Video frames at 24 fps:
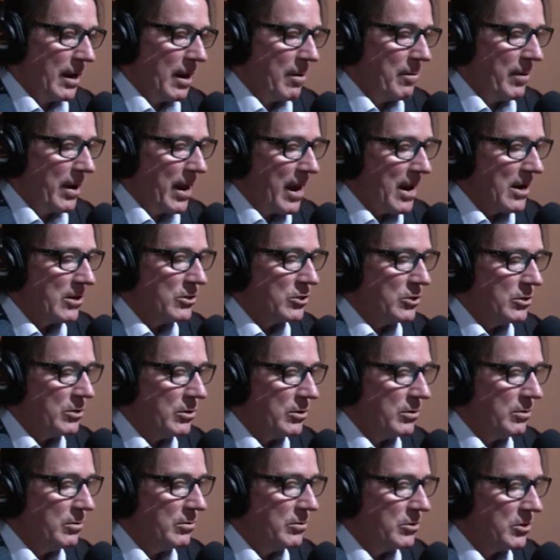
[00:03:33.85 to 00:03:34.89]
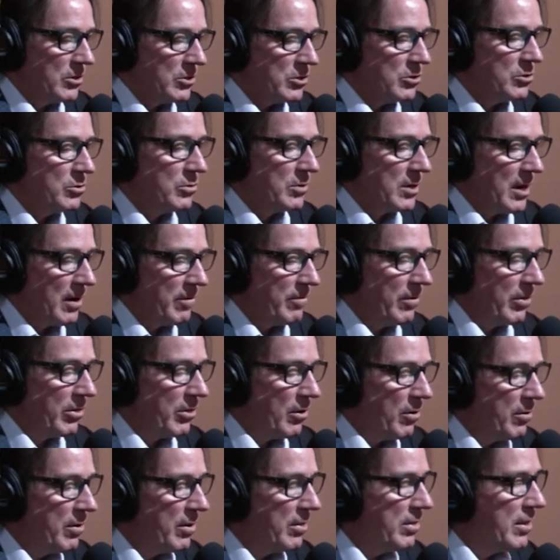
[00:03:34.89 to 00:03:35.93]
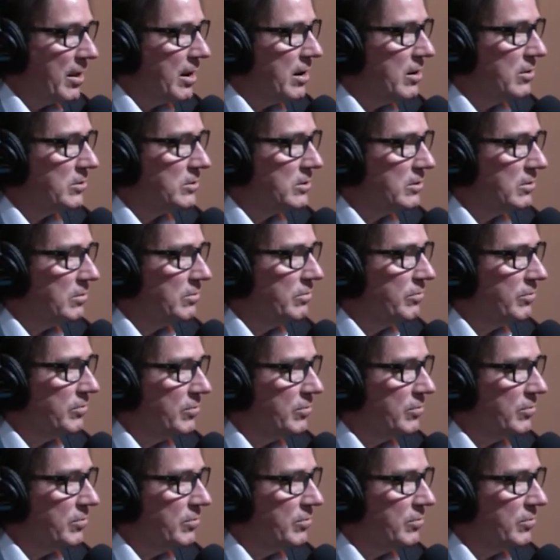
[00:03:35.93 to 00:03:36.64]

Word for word: I would ask you just to kind of a thirty thousand sure.